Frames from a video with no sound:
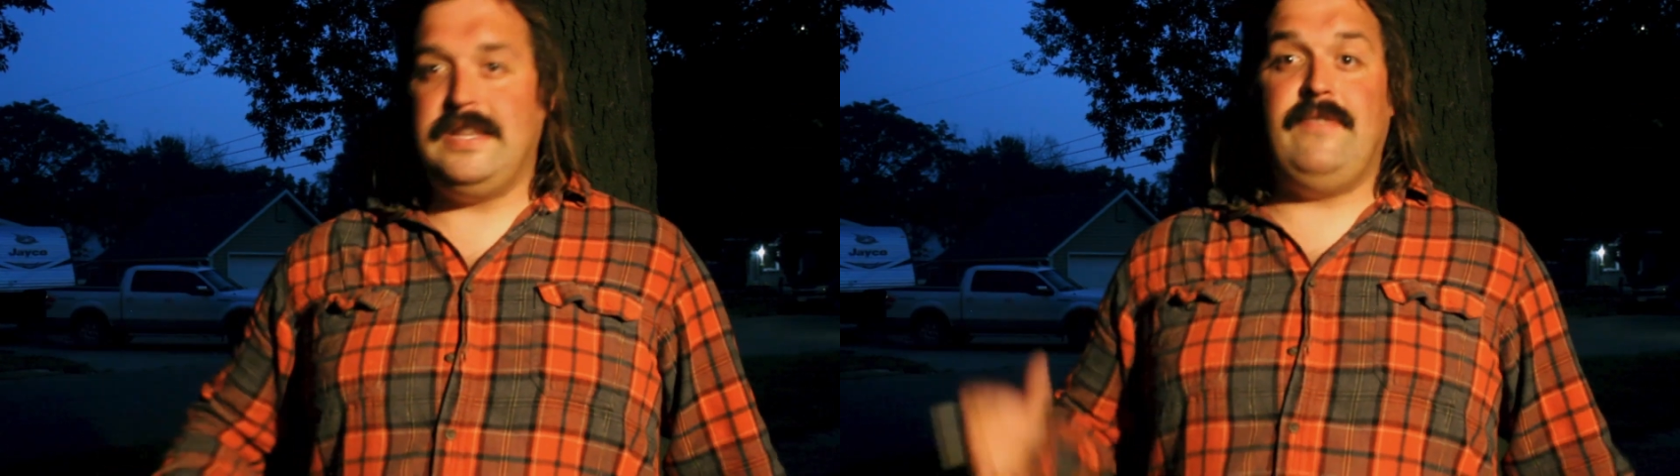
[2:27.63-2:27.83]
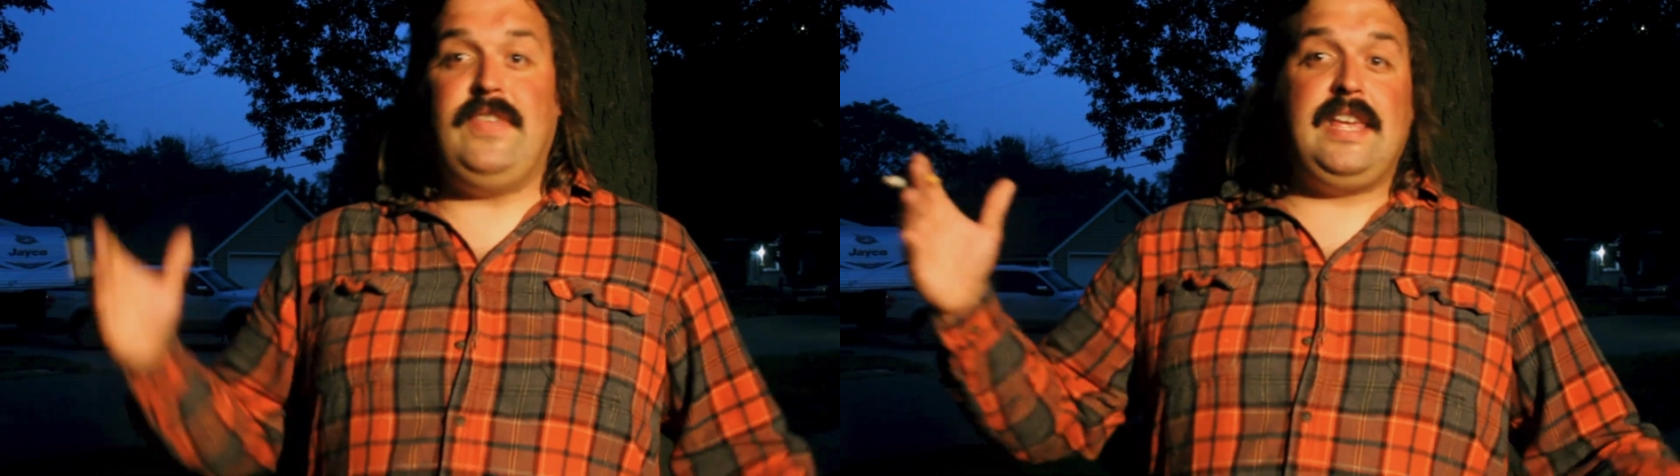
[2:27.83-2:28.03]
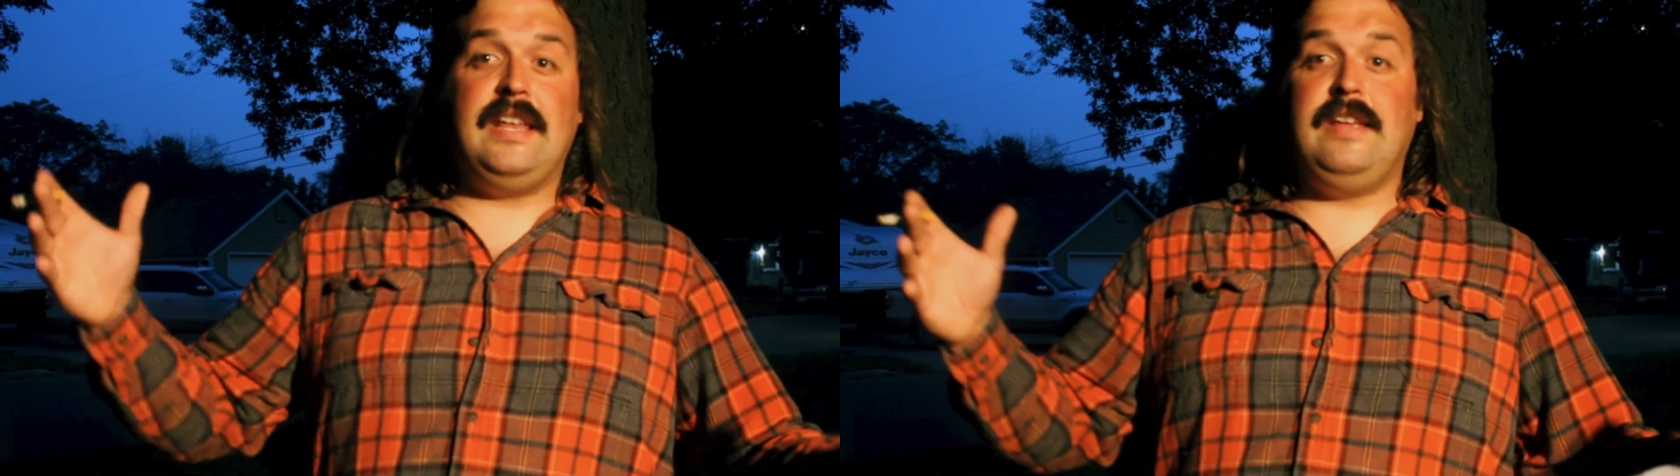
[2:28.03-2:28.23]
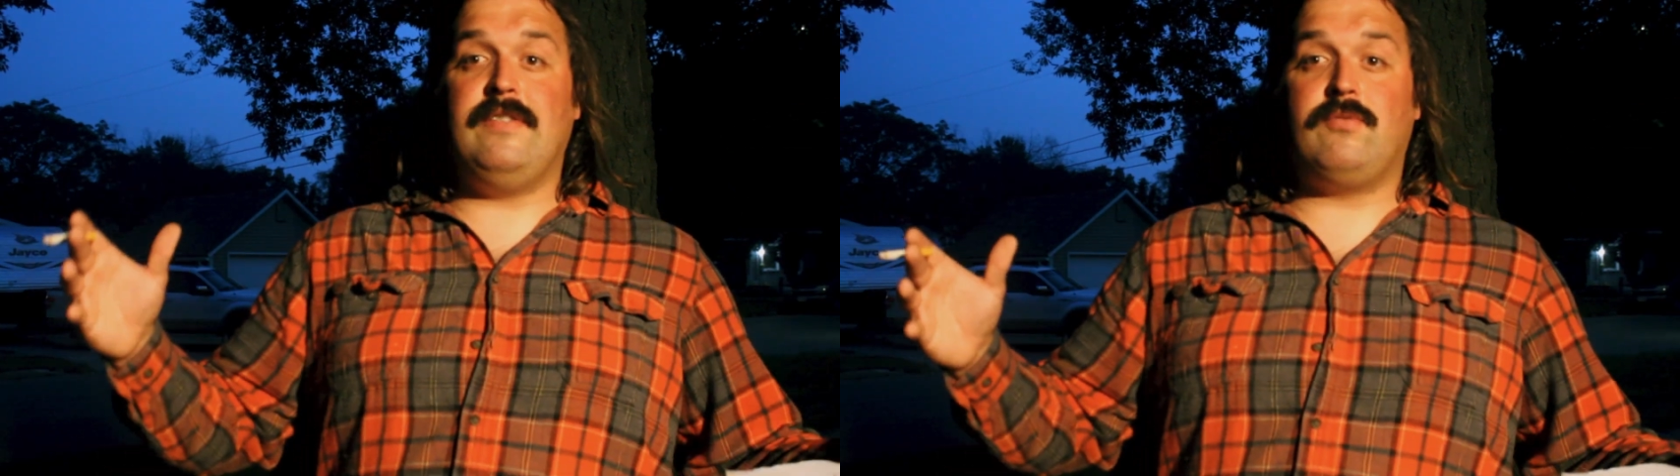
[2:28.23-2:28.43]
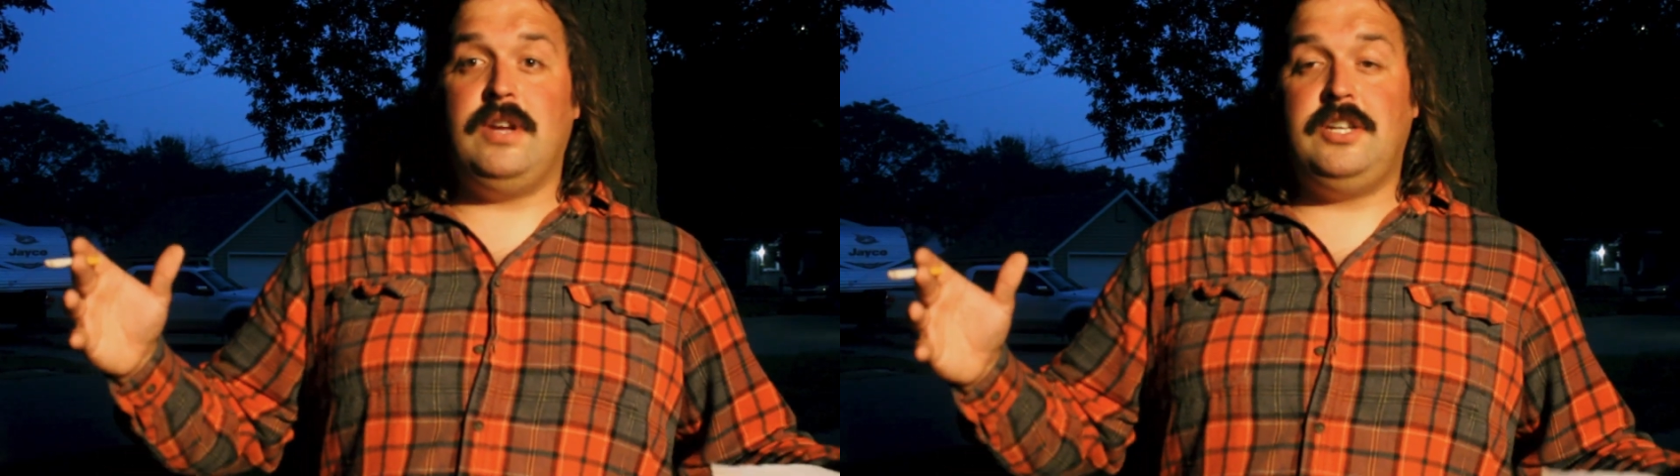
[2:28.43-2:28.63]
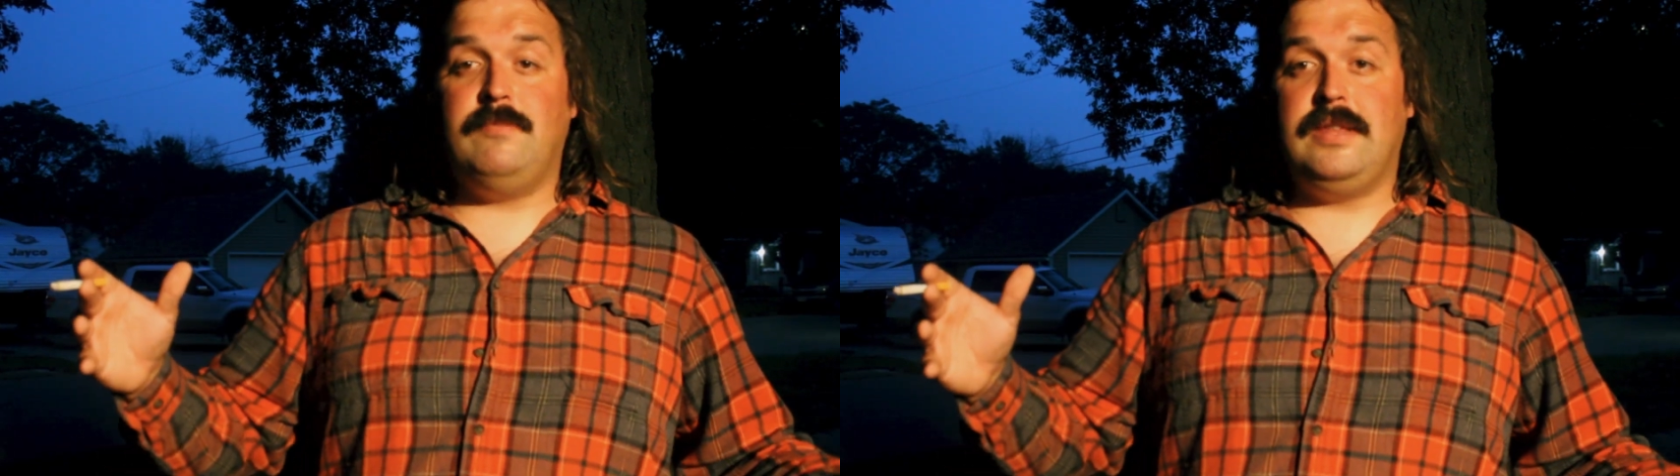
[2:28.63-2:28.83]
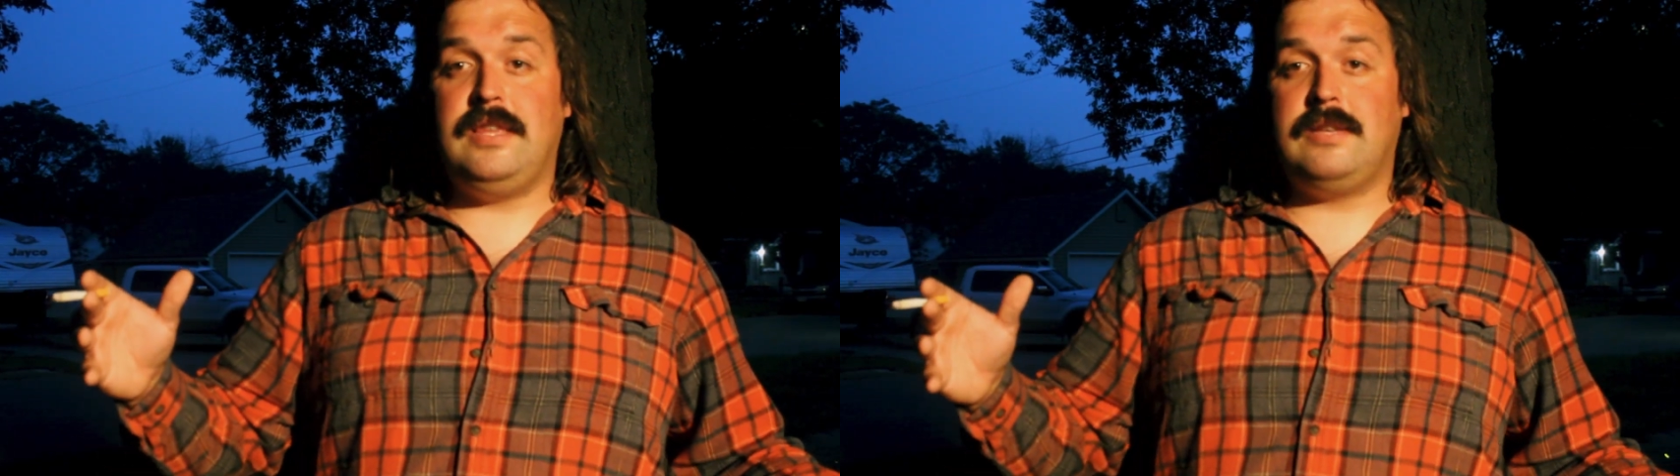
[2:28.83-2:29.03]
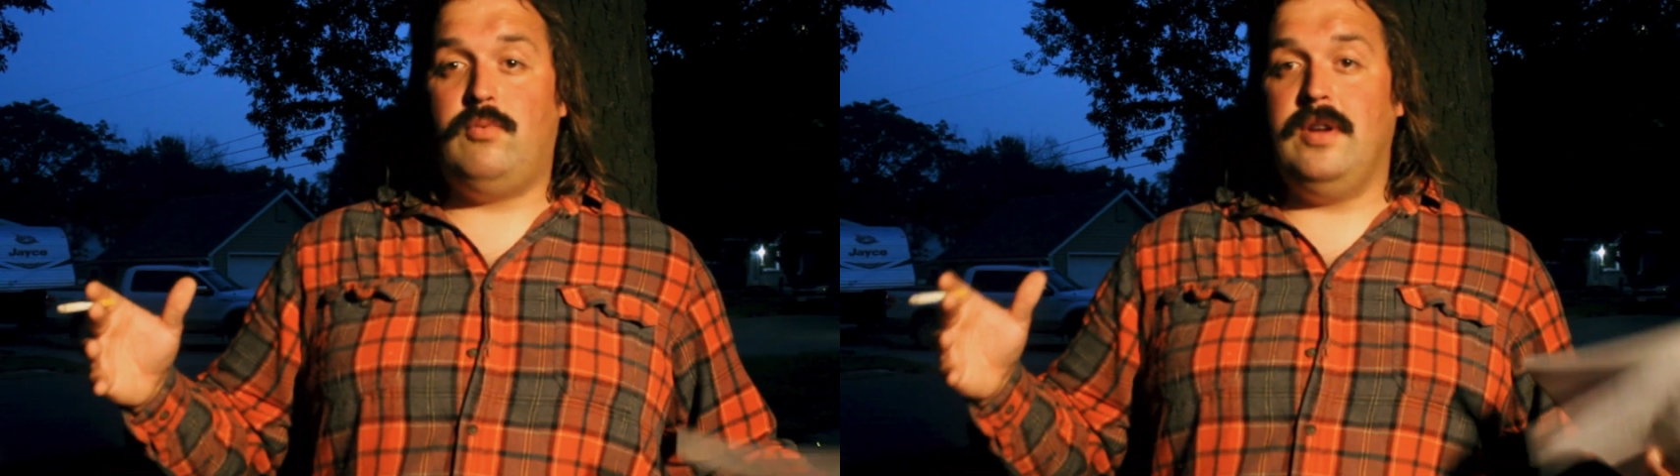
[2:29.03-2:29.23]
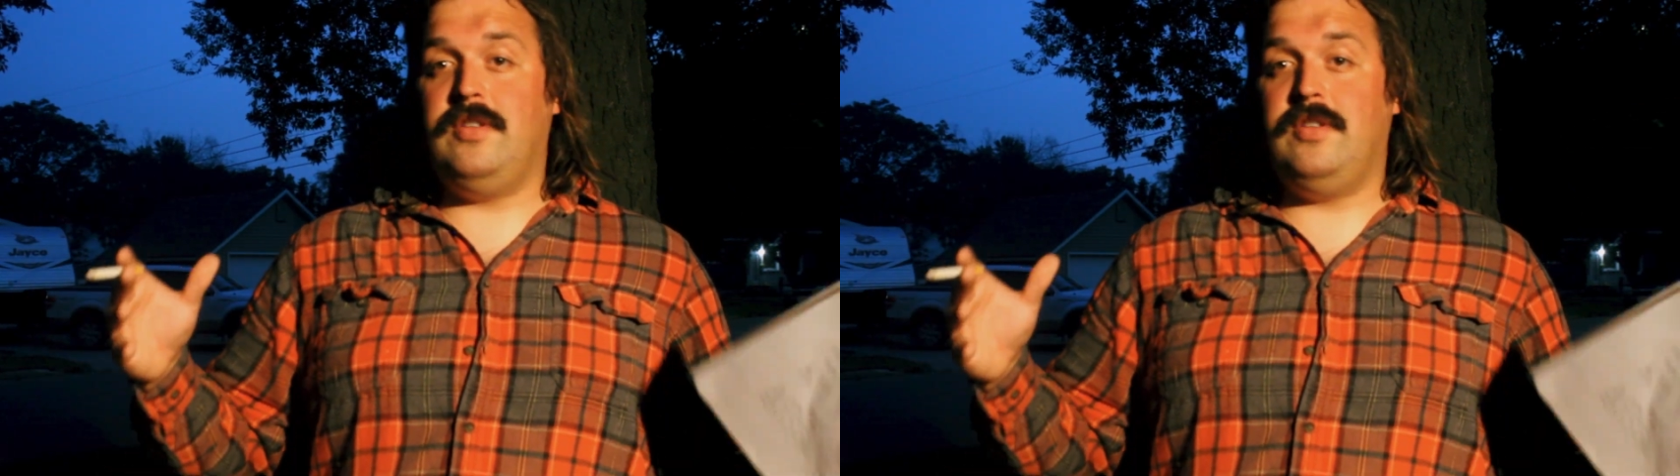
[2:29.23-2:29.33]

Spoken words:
if they can even reach them at this point.